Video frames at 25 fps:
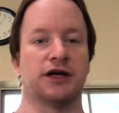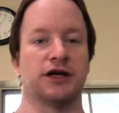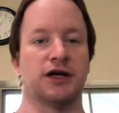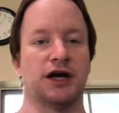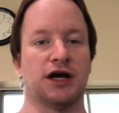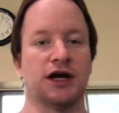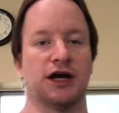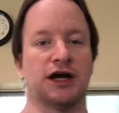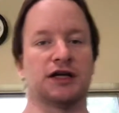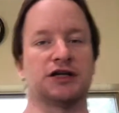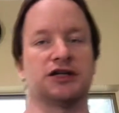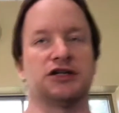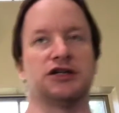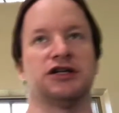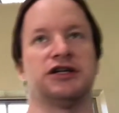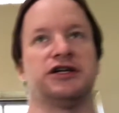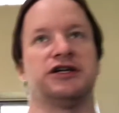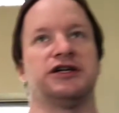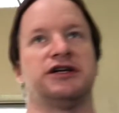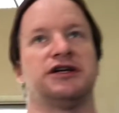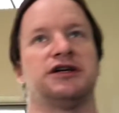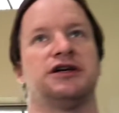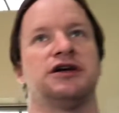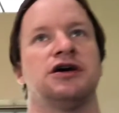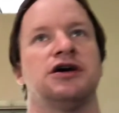could
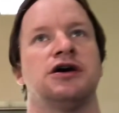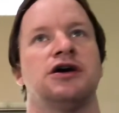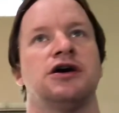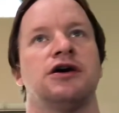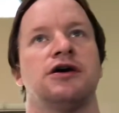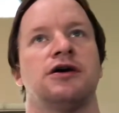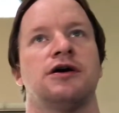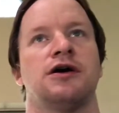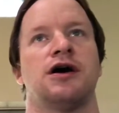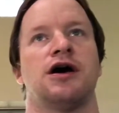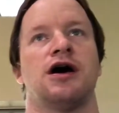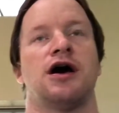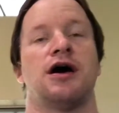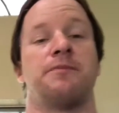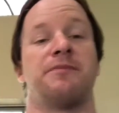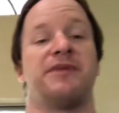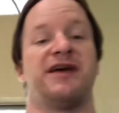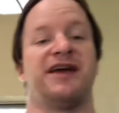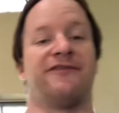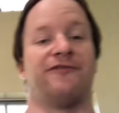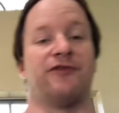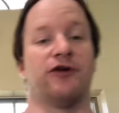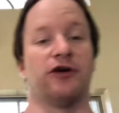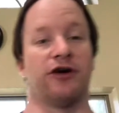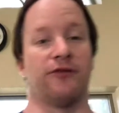actually
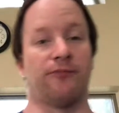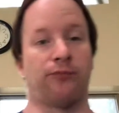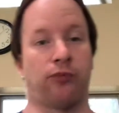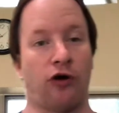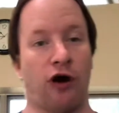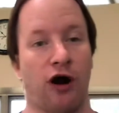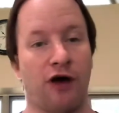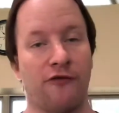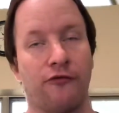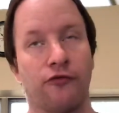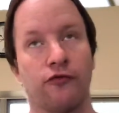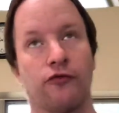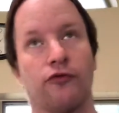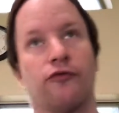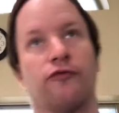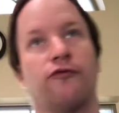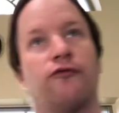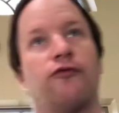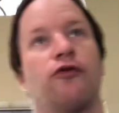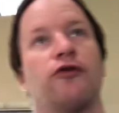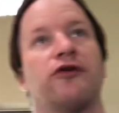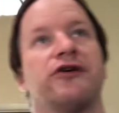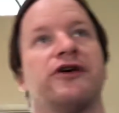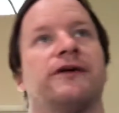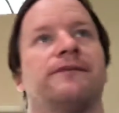be very profitable
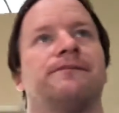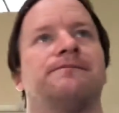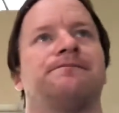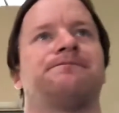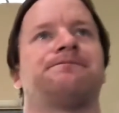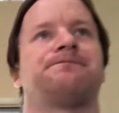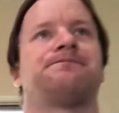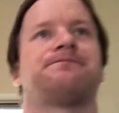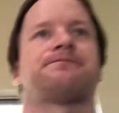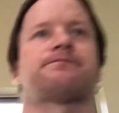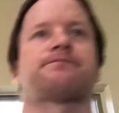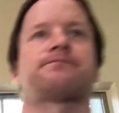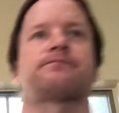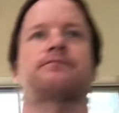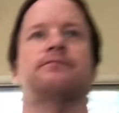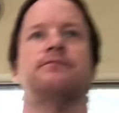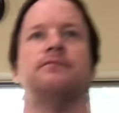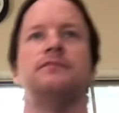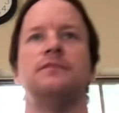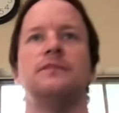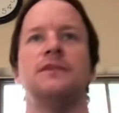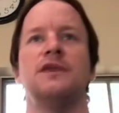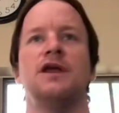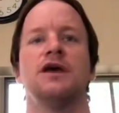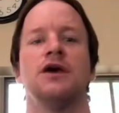for you.
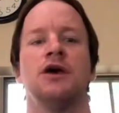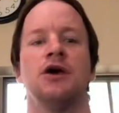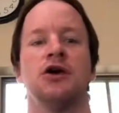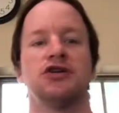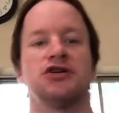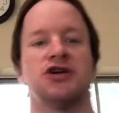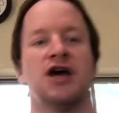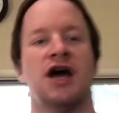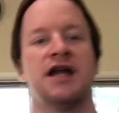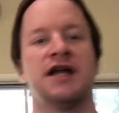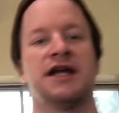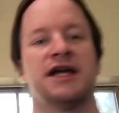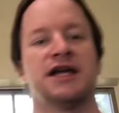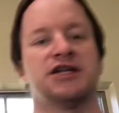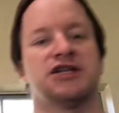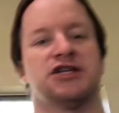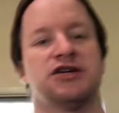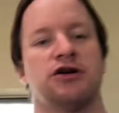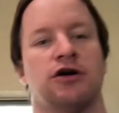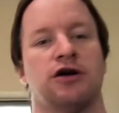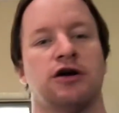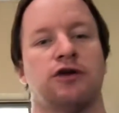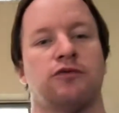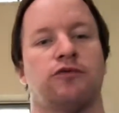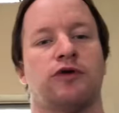So how do you get
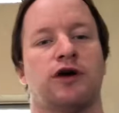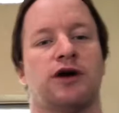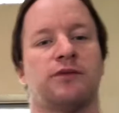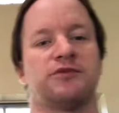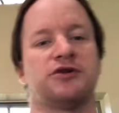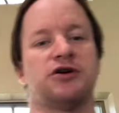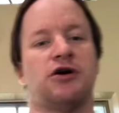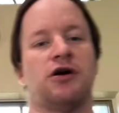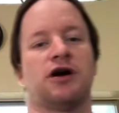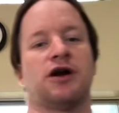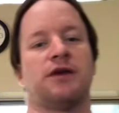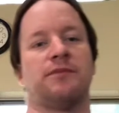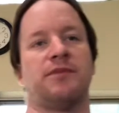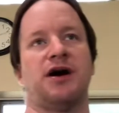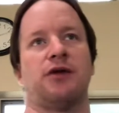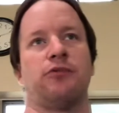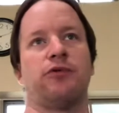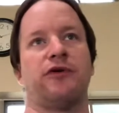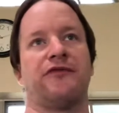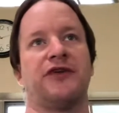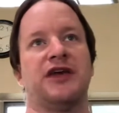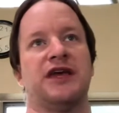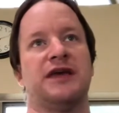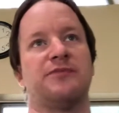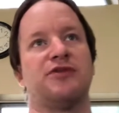started? What I'm talking about
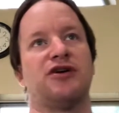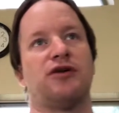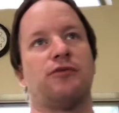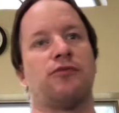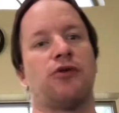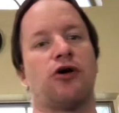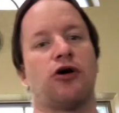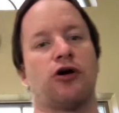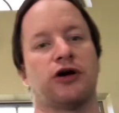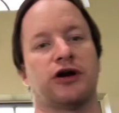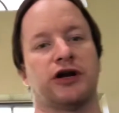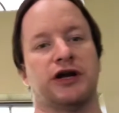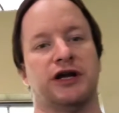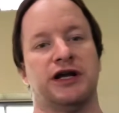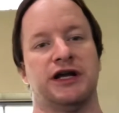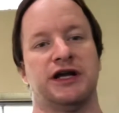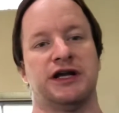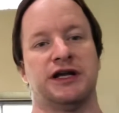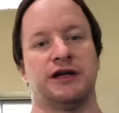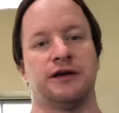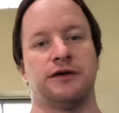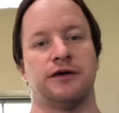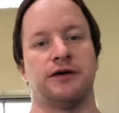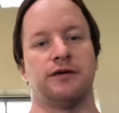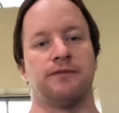with email
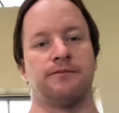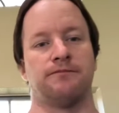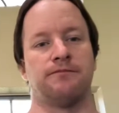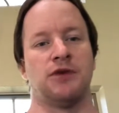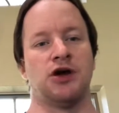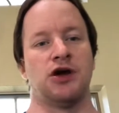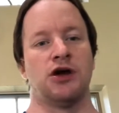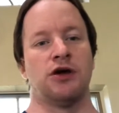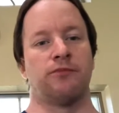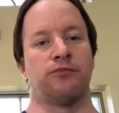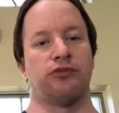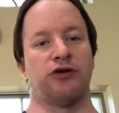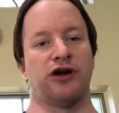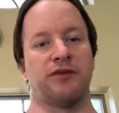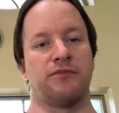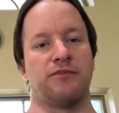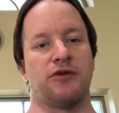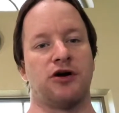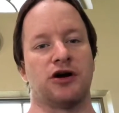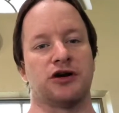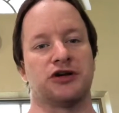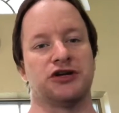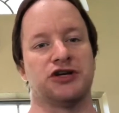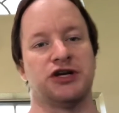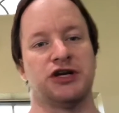marketing pretty
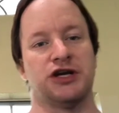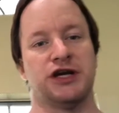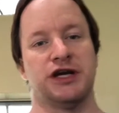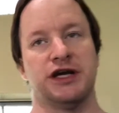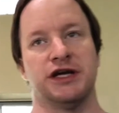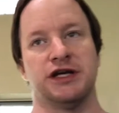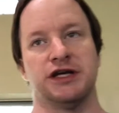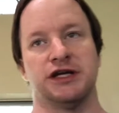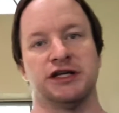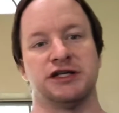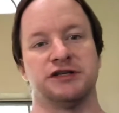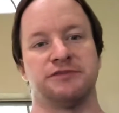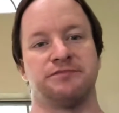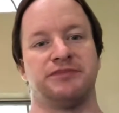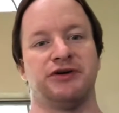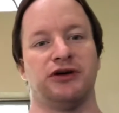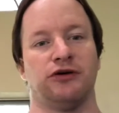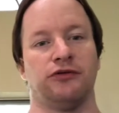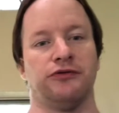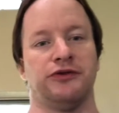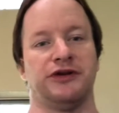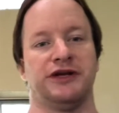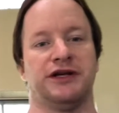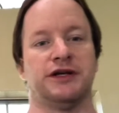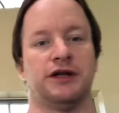much is
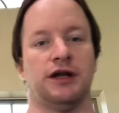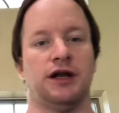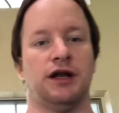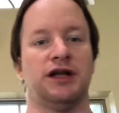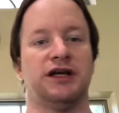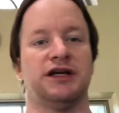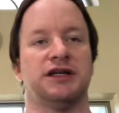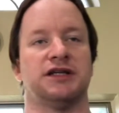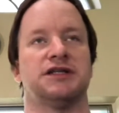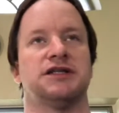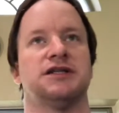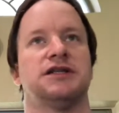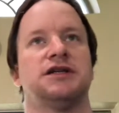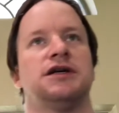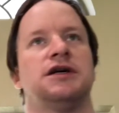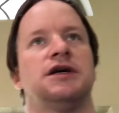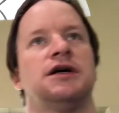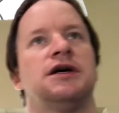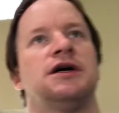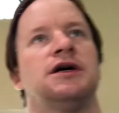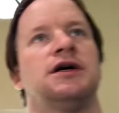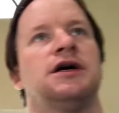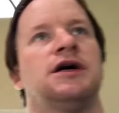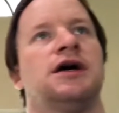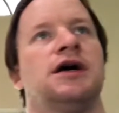building a list.
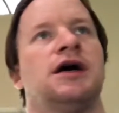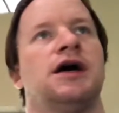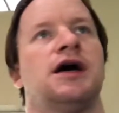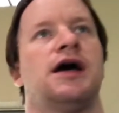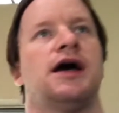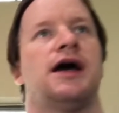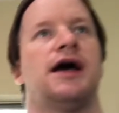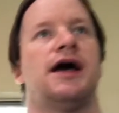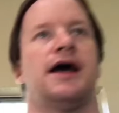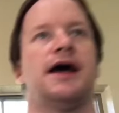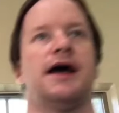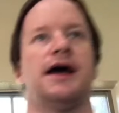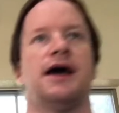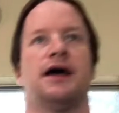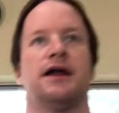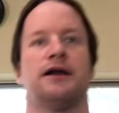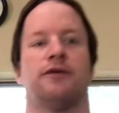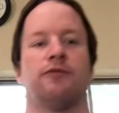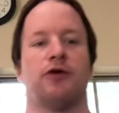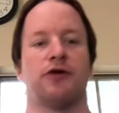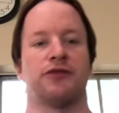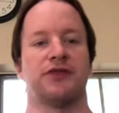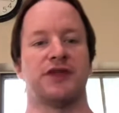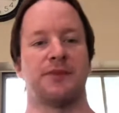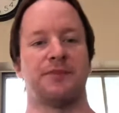And
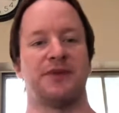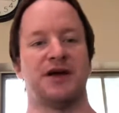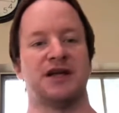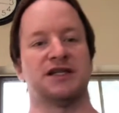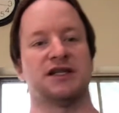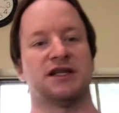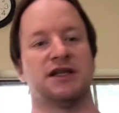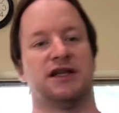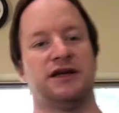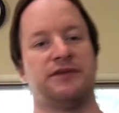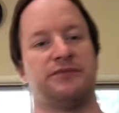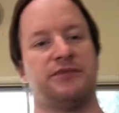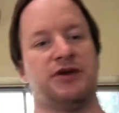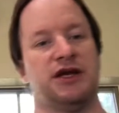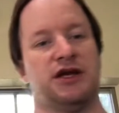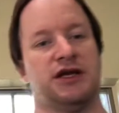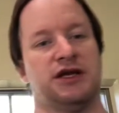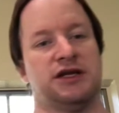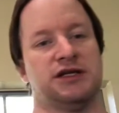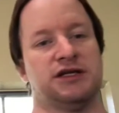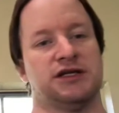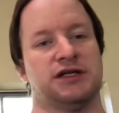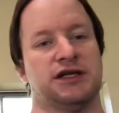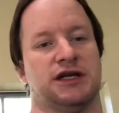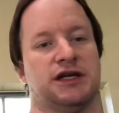what that basically
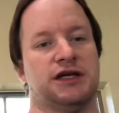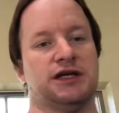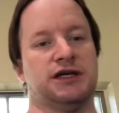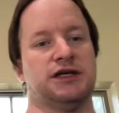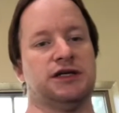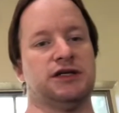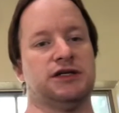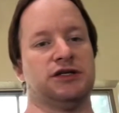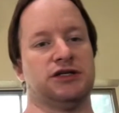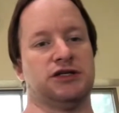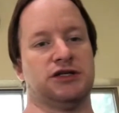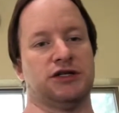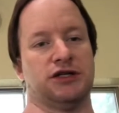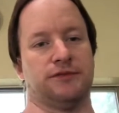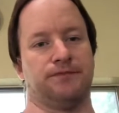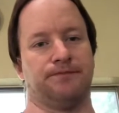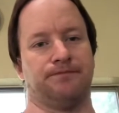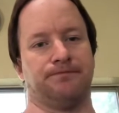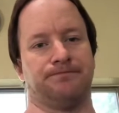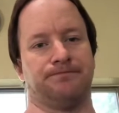means is